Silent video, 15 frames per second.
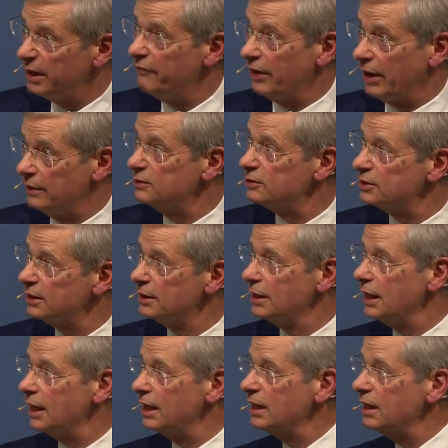event
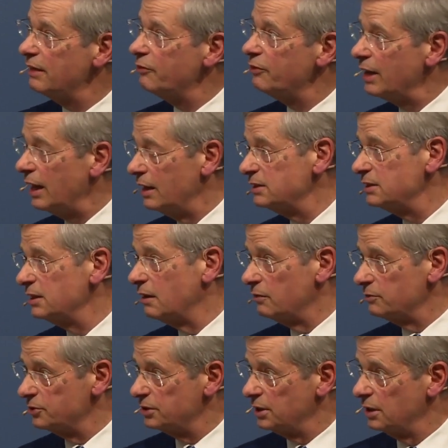and given that as the
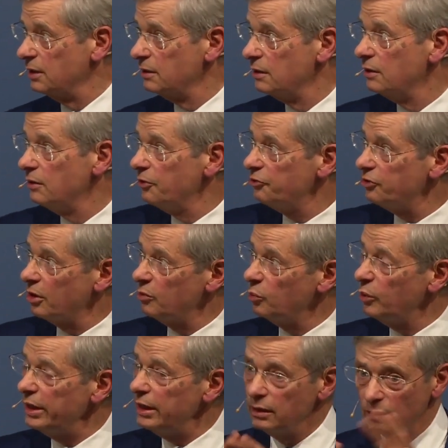answer. So
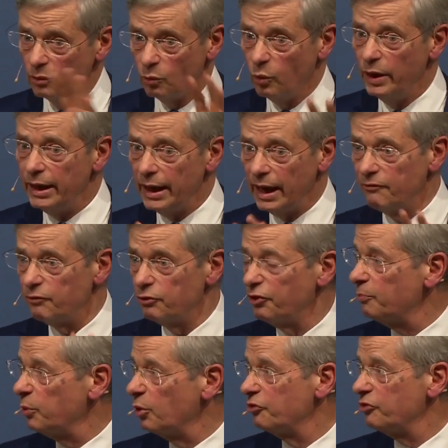we have a
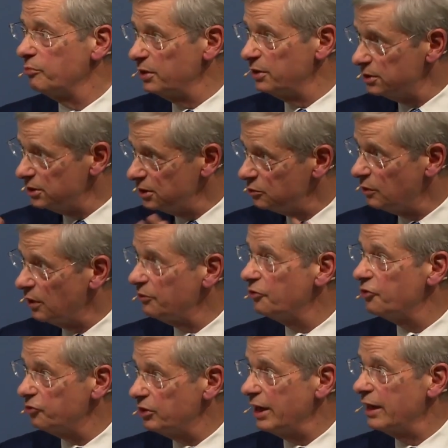responsibility to
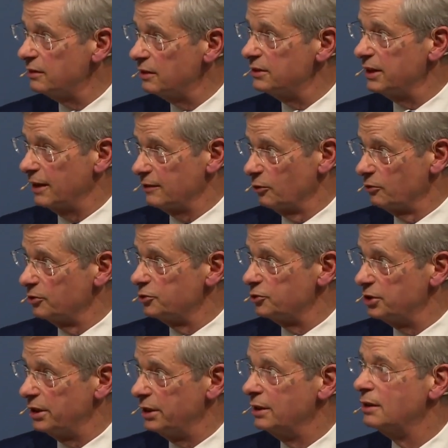understand the technology